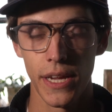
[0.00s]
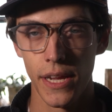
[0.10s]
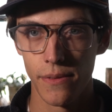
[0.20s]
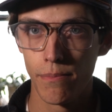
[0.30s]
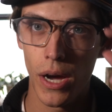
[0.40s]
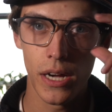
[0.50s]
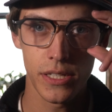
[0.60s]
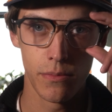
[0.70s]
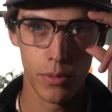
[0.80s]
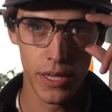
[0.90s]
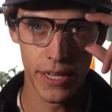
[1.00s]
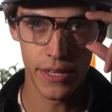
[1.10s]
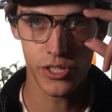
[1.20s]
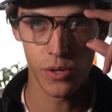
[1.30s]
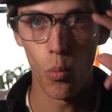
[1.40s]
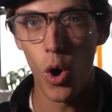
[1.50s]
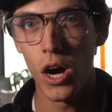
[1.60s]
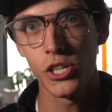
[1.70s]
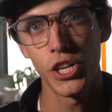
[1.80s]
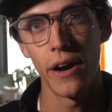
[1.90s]
and possibly some
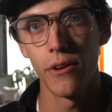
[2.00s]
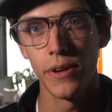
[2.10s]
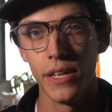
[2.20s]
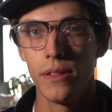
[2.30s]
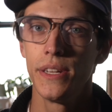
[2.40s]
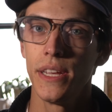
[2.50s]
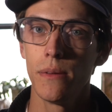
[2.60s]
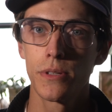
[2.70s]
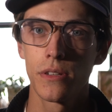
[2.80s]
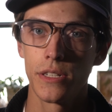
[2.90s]
washout in dips,